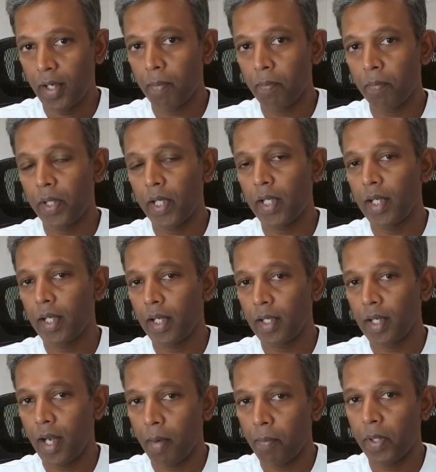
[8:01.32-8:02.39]
company
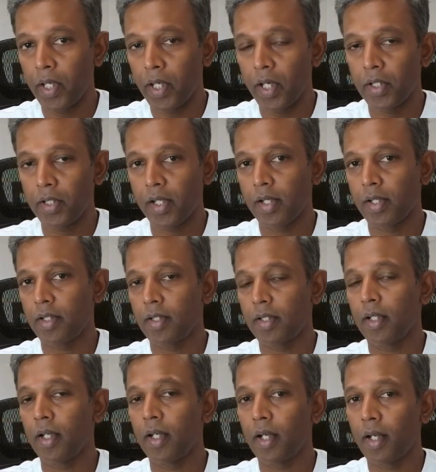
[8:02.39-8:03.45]
applications
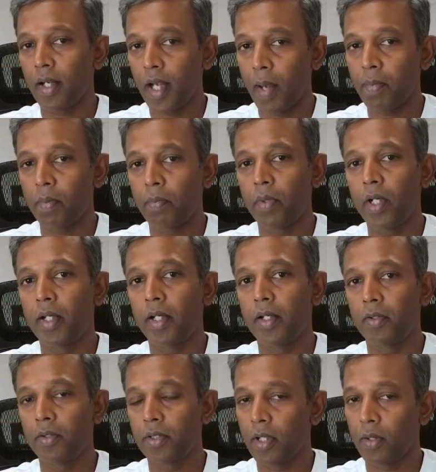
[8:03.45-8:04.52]
capability
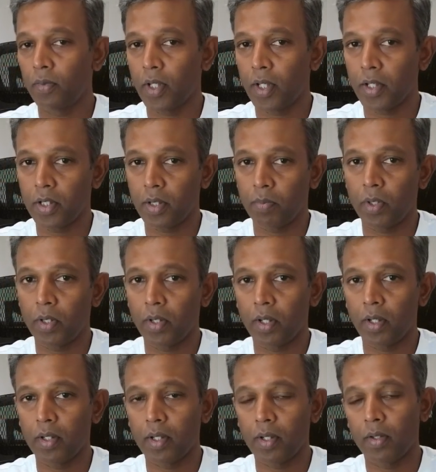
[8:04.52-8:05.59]
to serve the customer
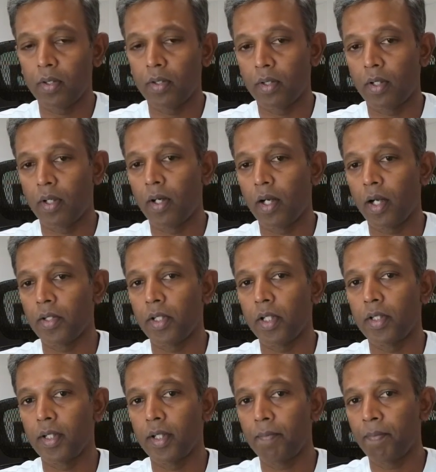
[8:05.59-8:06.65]
or uh,
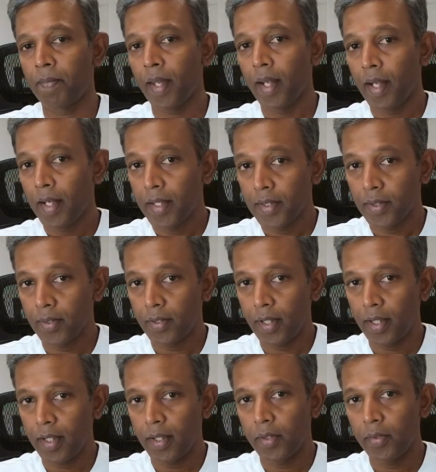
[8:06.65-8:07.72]
organization so
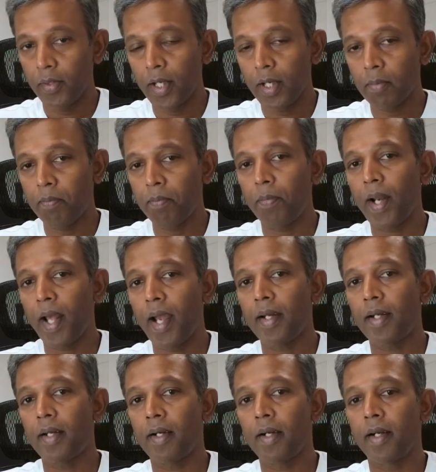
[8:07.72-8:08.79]
that you can
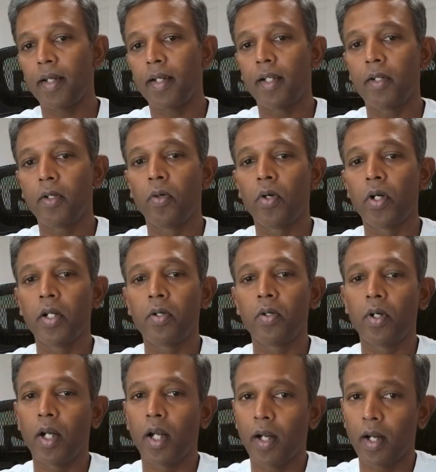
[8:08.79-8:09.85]
plan accordingly. You don't need
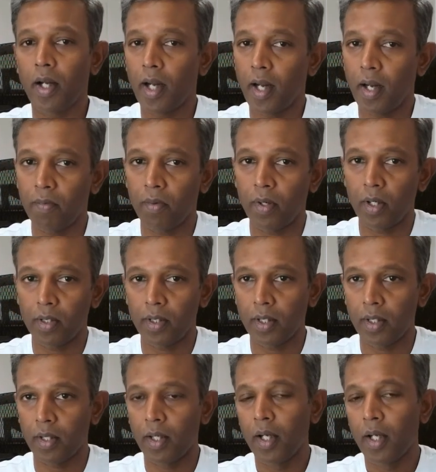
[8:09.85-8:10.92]
to have
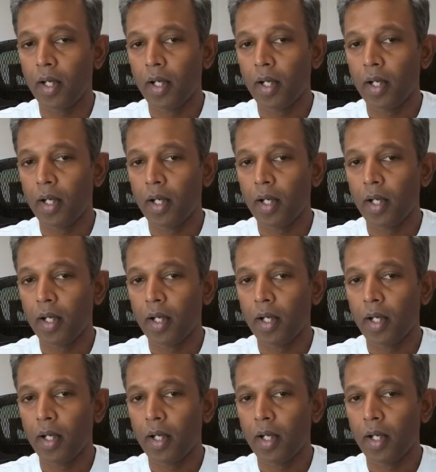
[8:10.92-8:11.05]
the